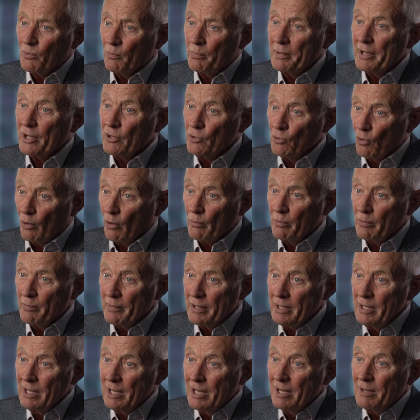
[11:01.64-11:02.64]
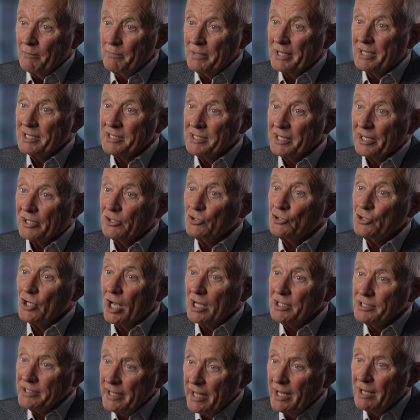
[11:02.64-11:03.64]
will be annoyed with me because it could
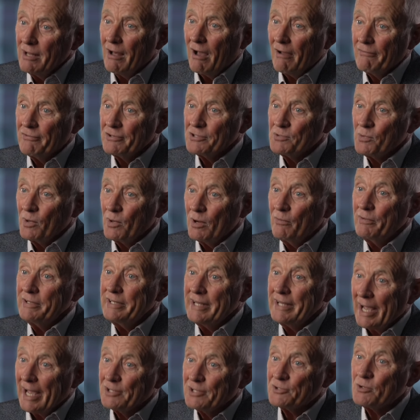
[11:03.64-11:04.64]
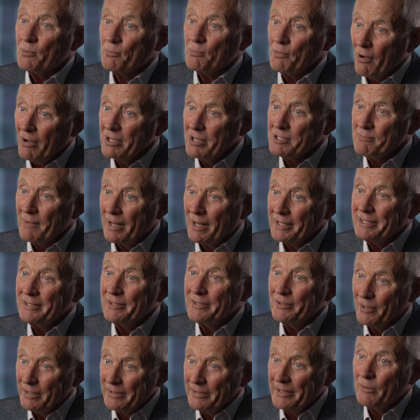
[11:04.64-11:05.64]
change their life as well with the extra prize money
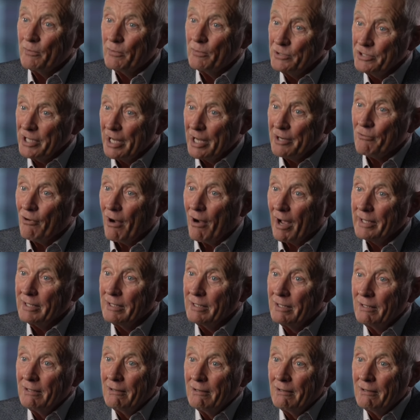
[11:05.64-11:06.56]
that, that will generate.